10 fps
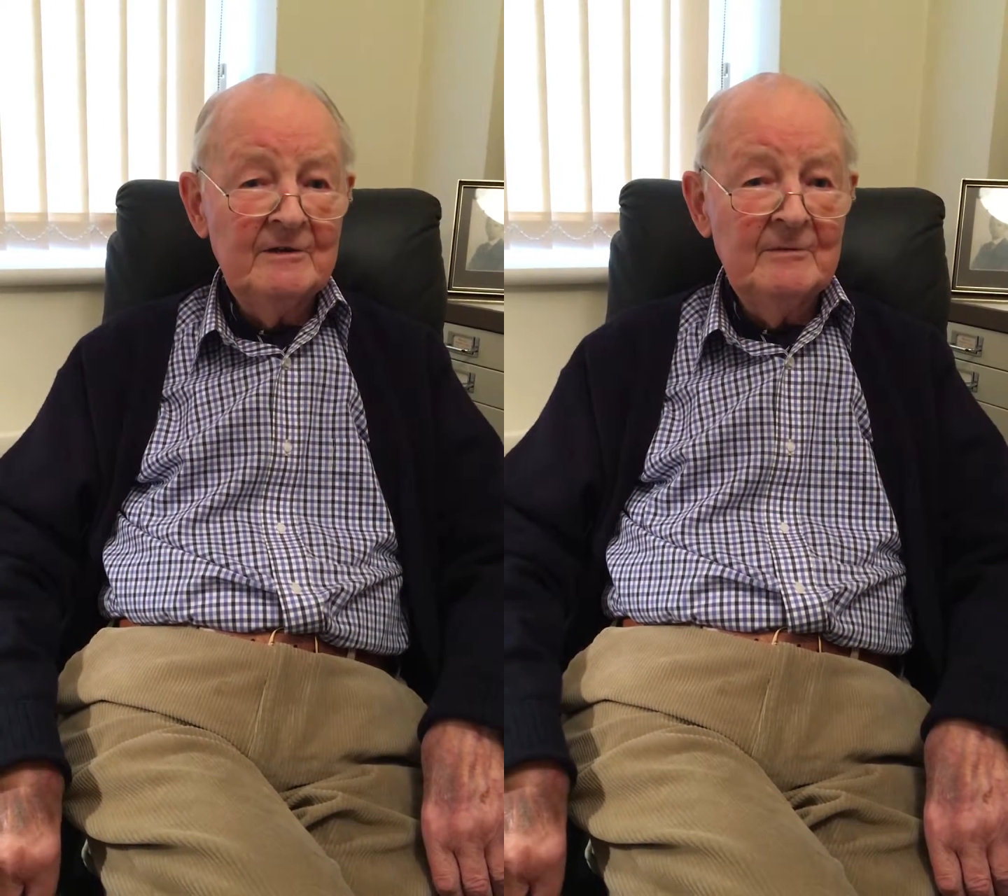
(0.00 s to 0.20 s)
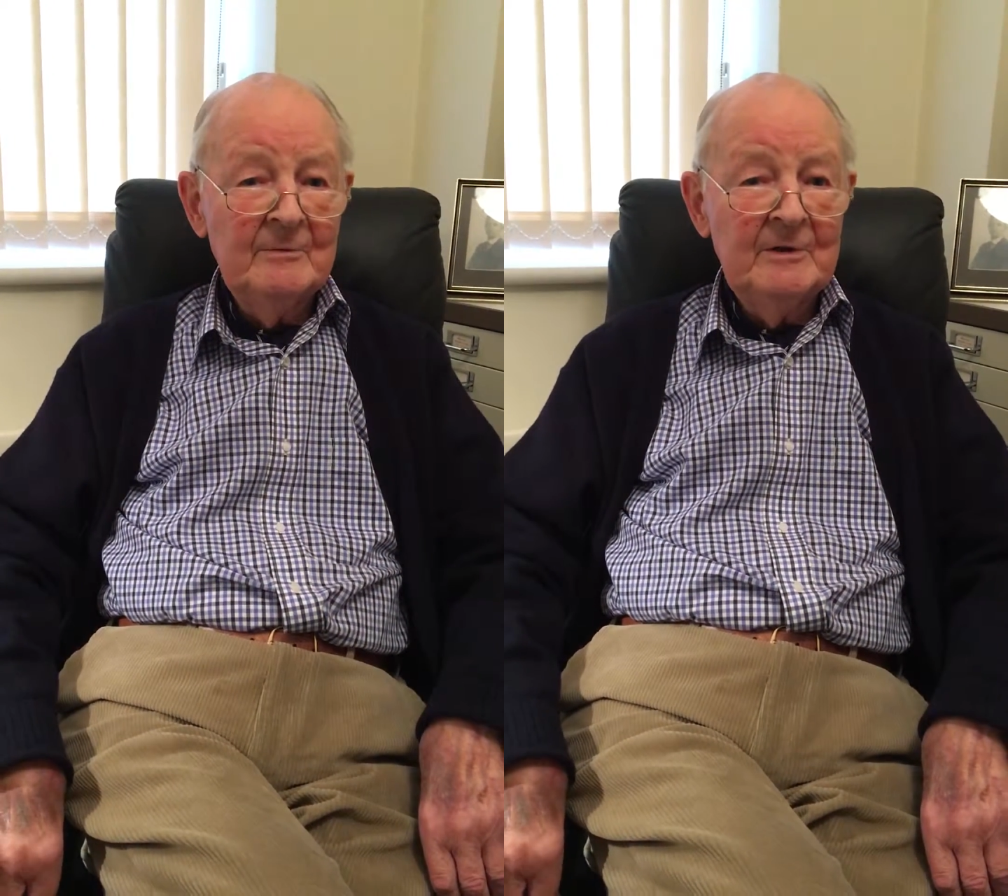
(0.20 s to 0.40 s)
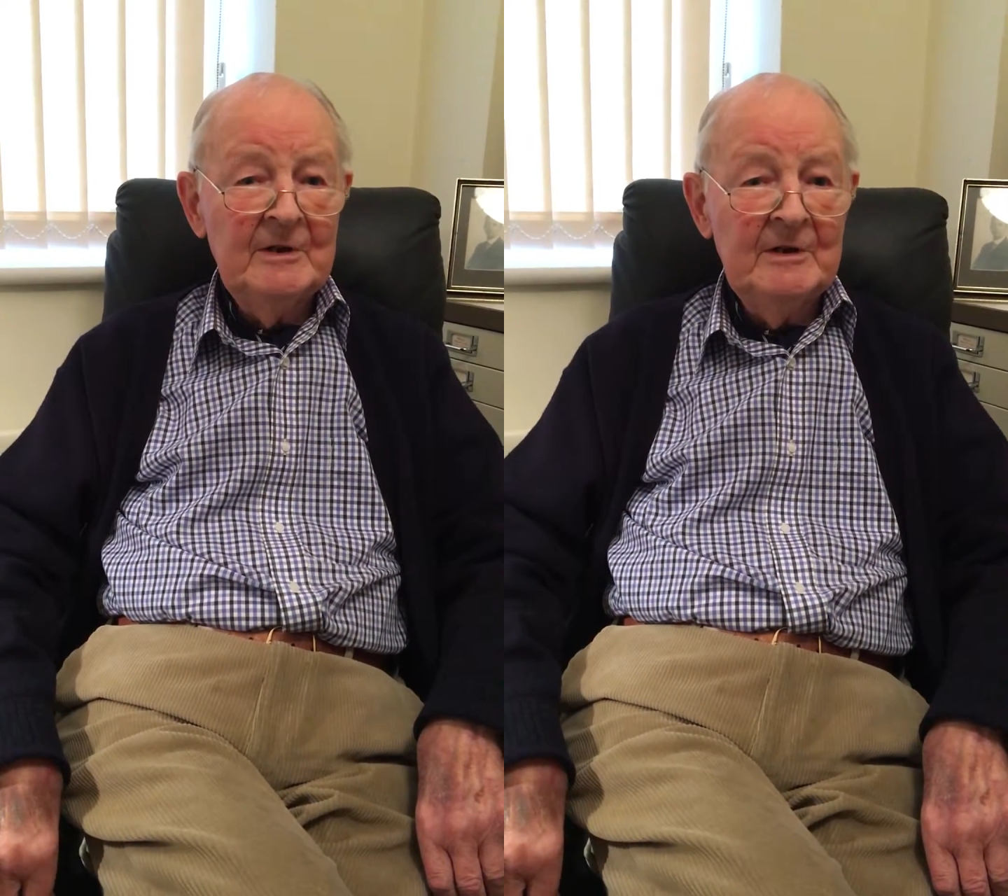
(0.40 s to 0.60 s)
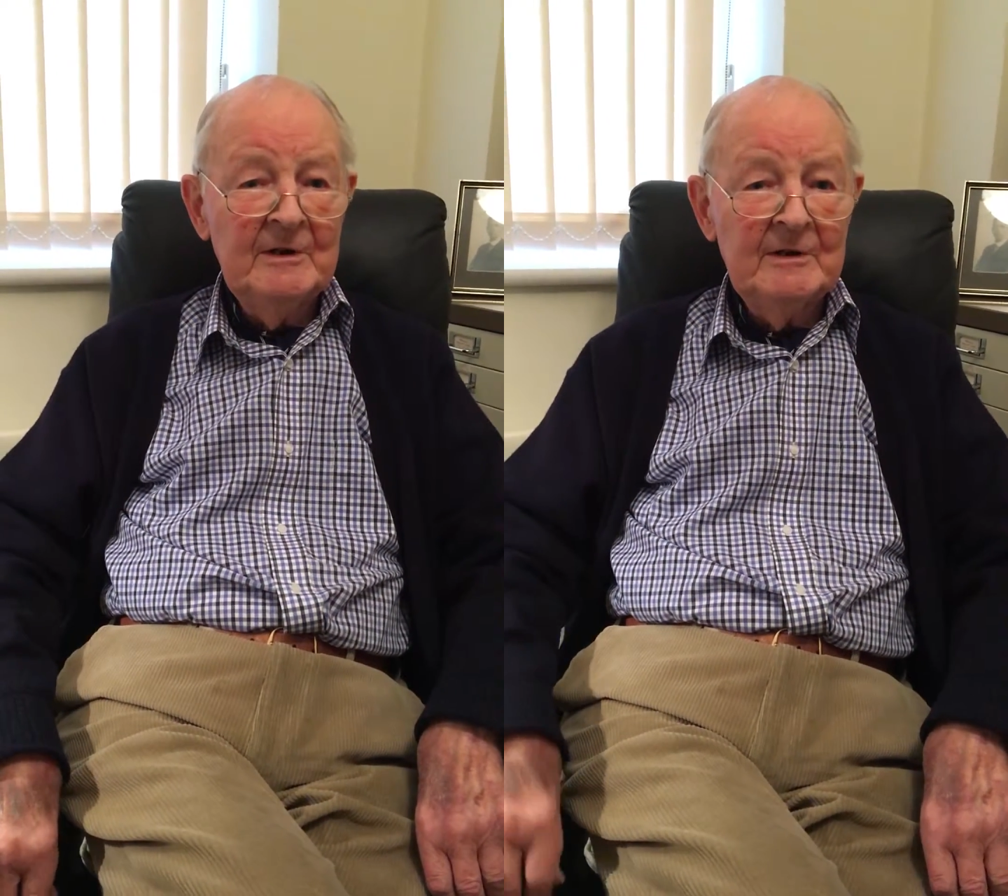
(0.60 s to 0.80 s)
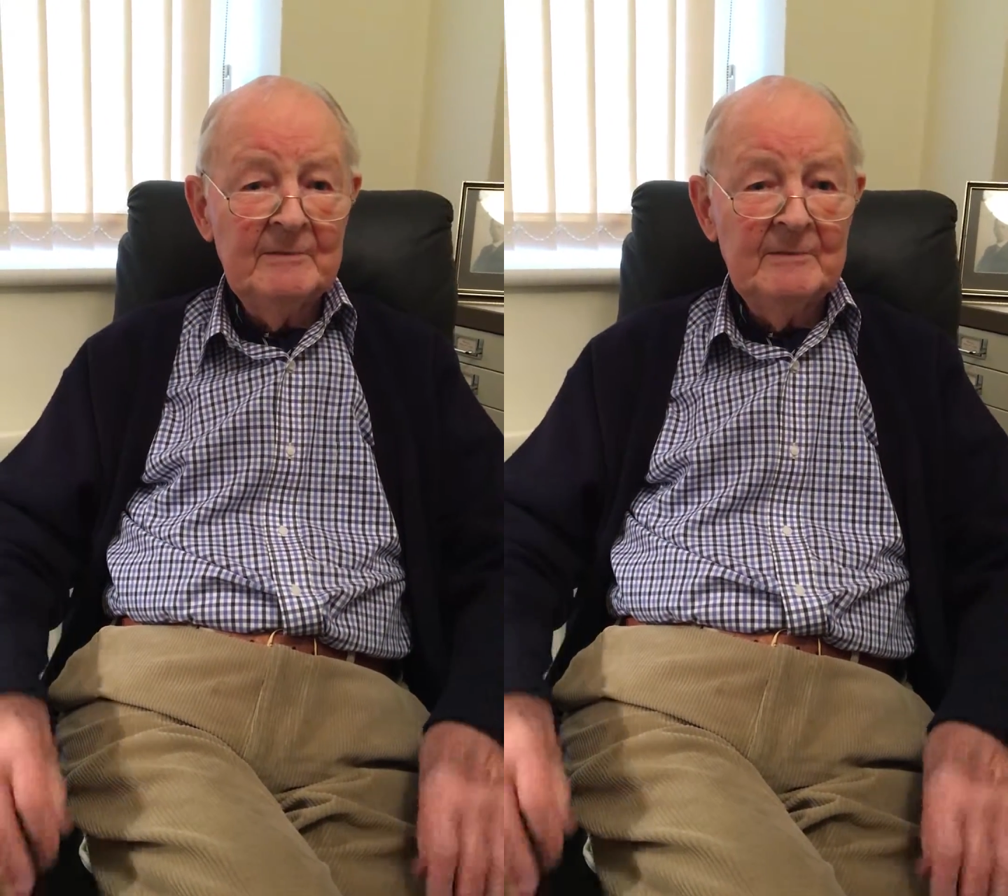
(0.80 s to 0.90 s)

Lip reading: to be